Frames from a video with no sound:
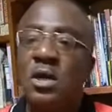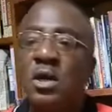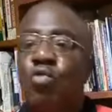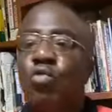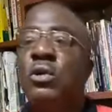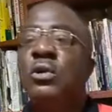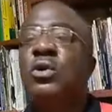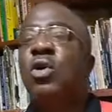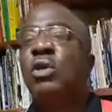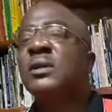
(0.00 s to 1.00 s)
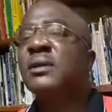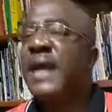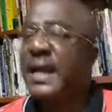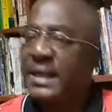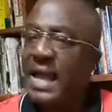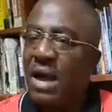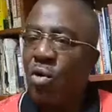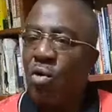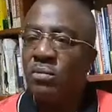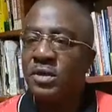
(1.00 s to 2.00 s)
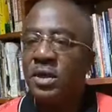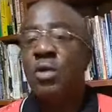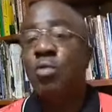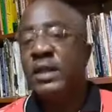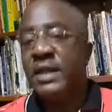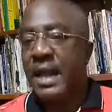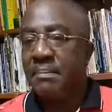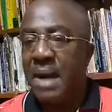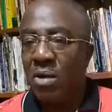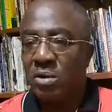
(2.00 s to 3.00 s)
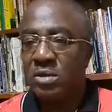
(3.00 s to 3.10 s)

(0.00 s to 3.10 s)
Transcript: will not wreck their homes with their mouth.